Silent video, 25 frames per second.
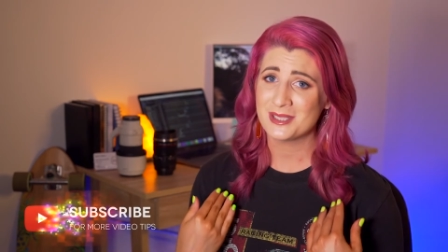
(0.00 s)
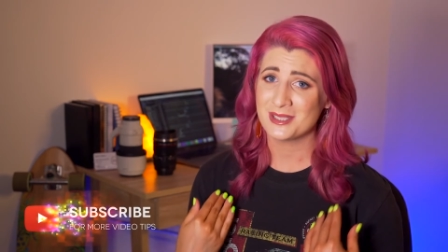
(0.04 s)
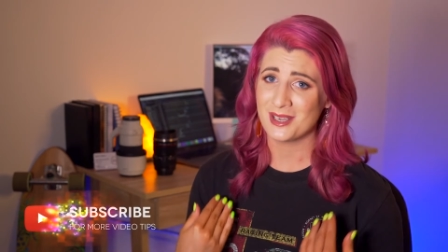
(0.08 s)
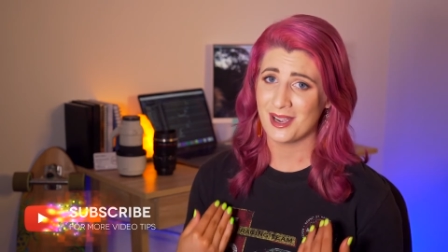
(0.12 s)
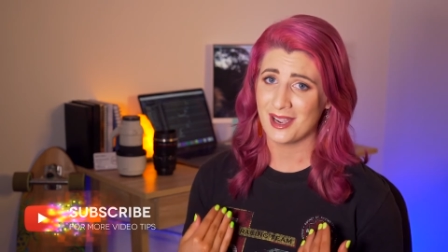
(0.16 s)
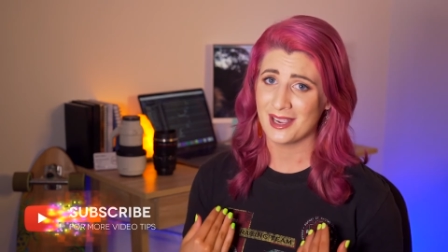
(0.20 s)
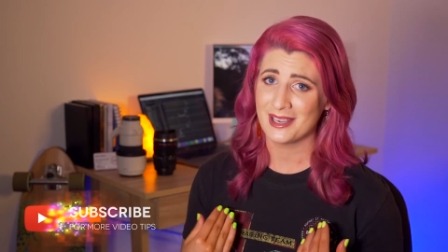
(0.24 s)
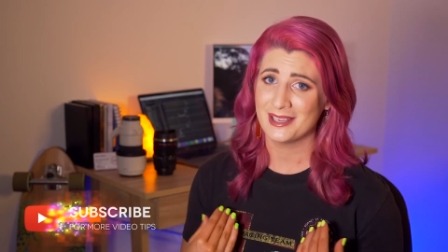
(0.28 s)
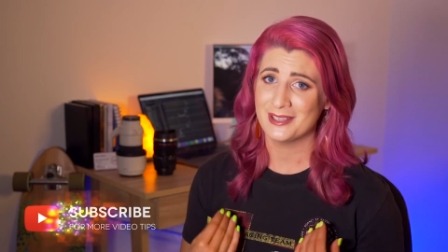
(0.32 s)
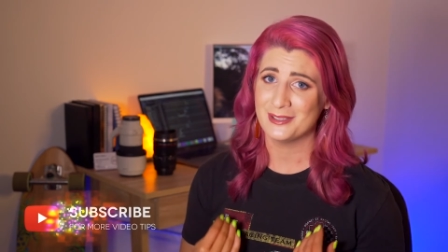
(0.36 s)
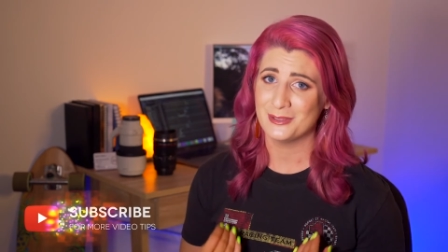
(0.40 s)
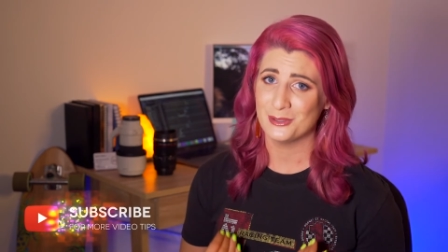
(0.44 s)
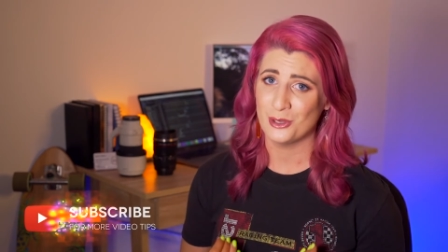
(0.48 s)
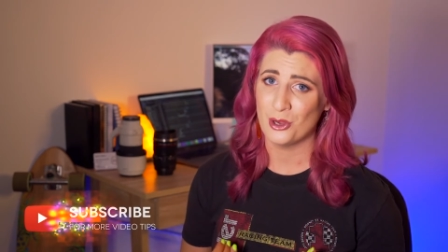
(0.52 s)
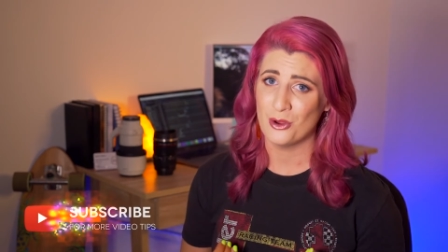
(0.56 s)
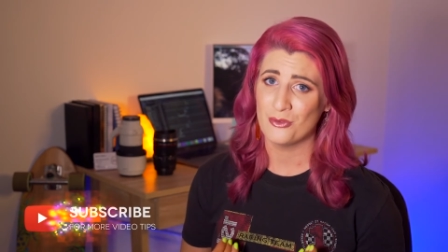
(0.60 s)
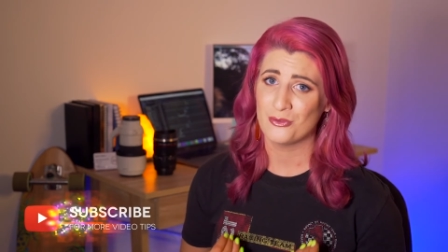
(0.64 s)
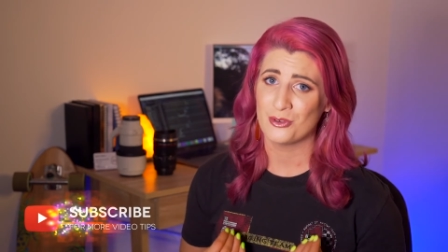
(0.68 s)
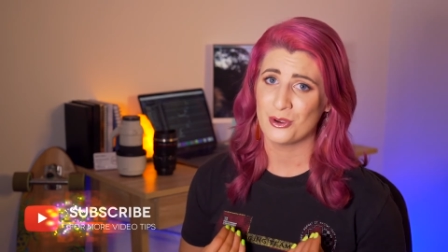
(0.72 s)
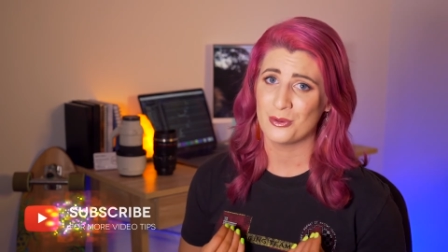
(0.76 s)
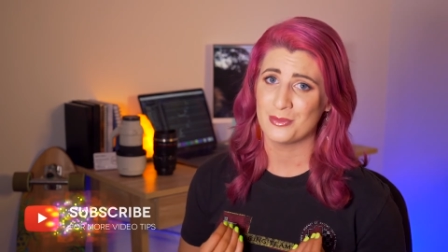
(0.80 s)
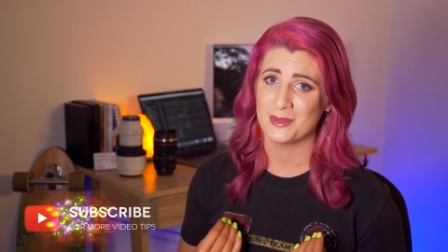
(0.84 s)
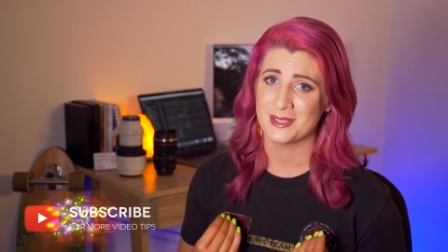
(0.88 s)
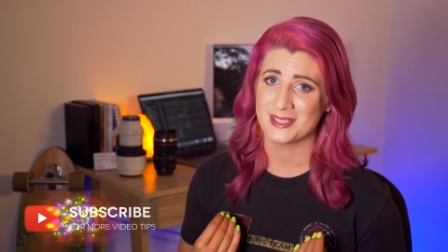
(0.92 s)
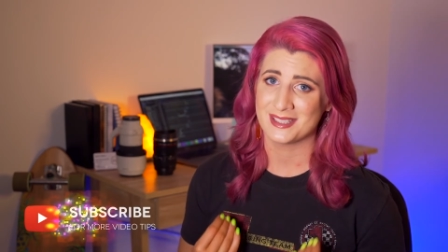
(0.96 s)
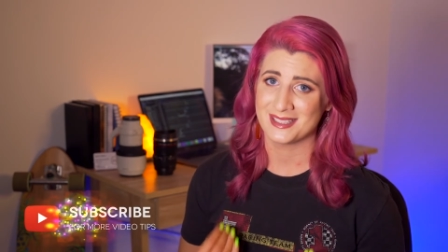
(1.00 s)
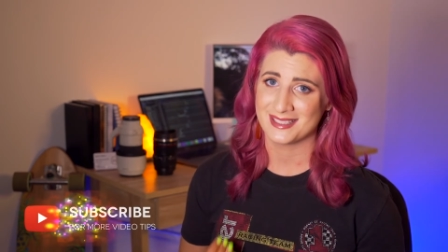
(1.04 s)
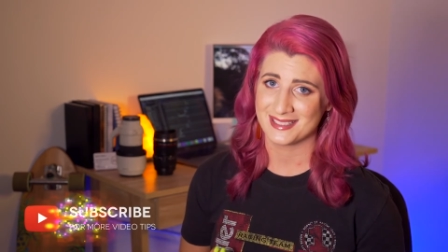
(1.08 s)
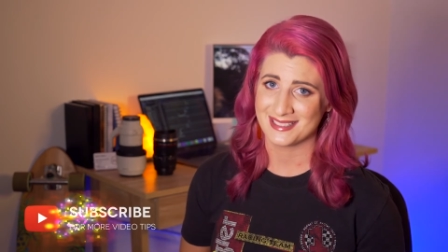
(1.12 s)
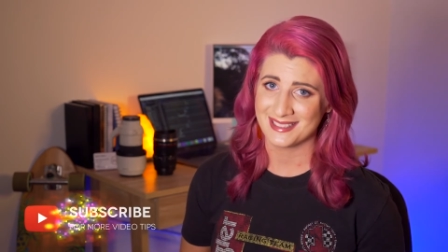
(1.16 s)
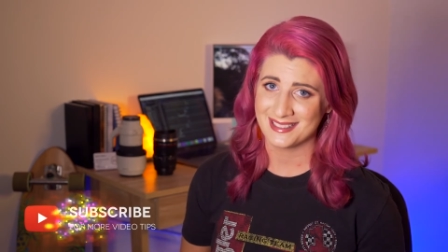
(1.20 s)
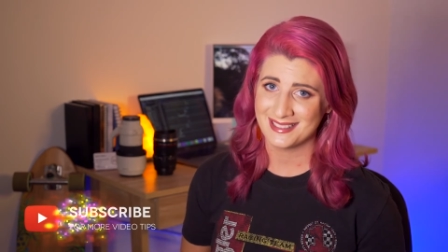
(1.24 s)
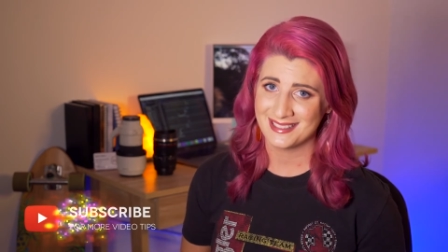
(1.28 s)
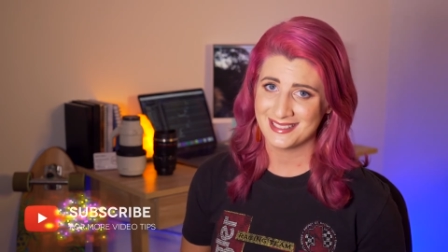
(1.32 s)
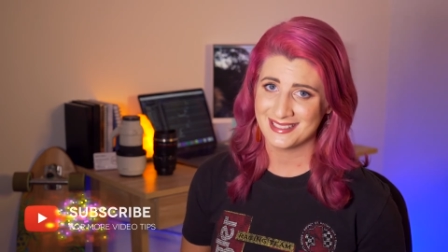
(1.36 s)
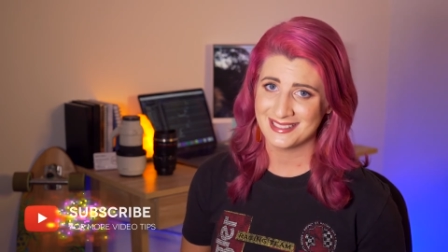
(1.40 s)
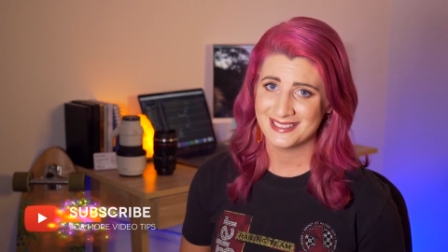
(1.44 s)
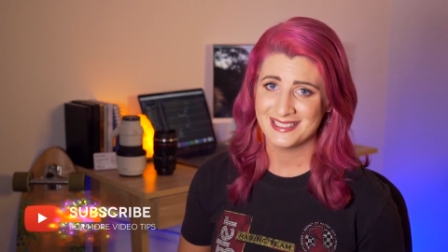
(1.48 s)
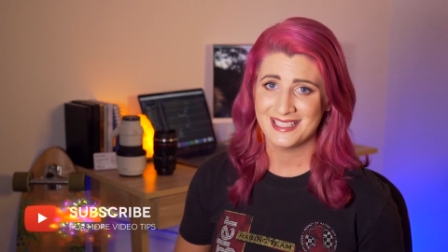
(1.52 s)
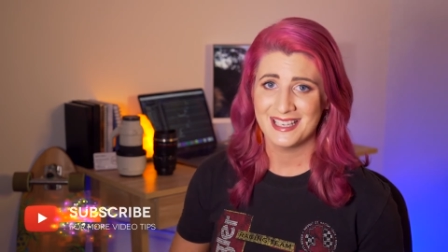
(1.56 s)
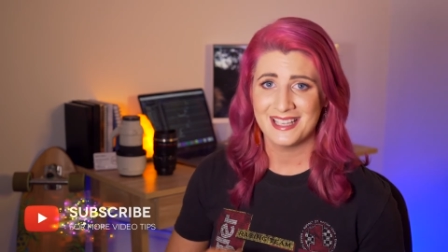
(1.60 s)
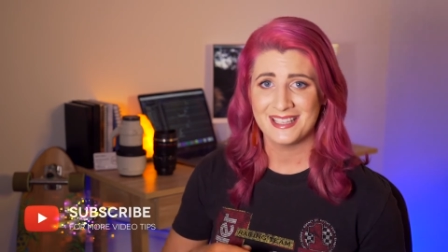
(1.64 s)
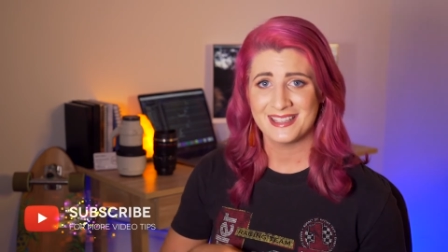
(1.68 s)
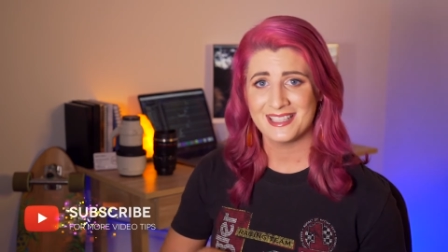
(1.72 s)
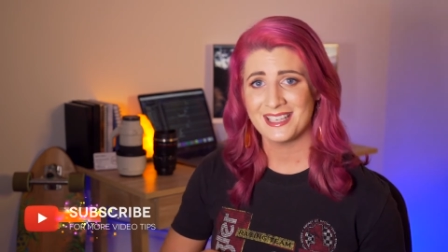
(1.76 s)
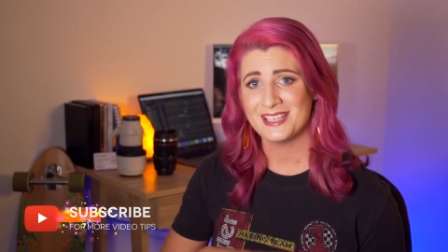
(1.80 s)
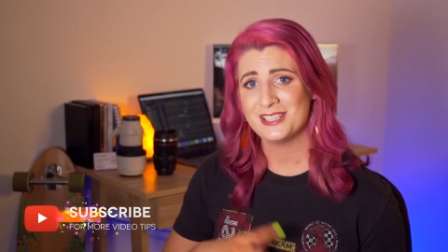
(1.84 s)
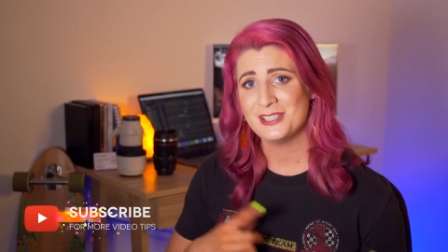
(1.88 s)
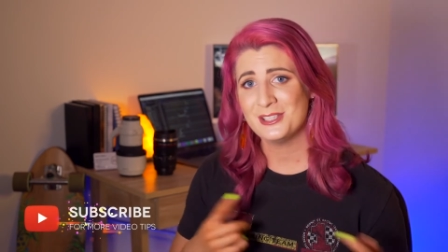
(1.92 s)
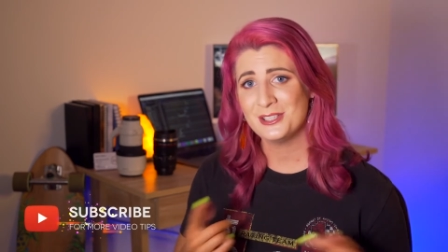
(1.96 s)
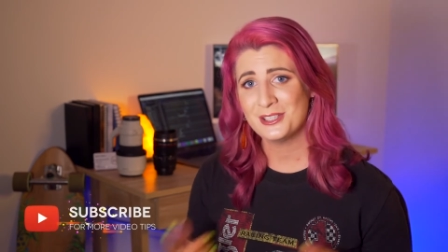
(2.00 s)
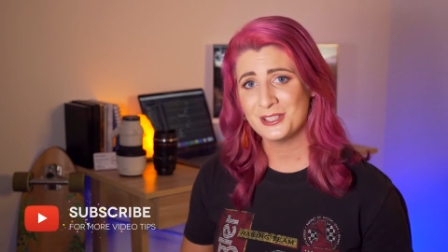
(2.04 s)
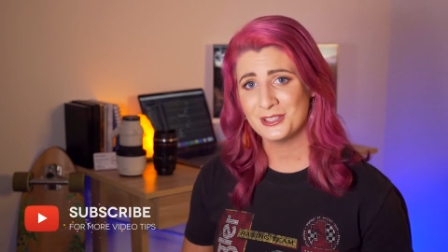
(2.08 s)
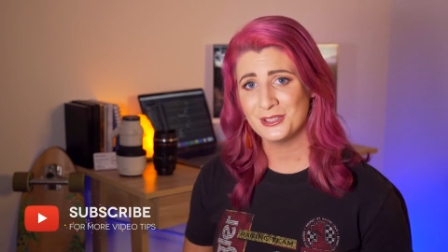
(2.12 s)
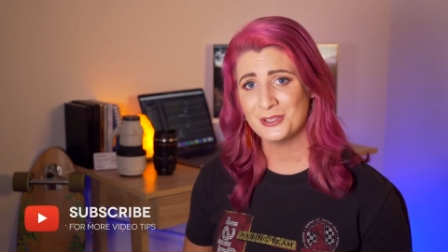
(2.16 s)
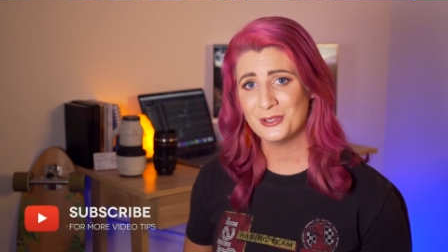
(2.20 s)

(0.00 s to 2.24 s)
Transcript: I had known from the start that you can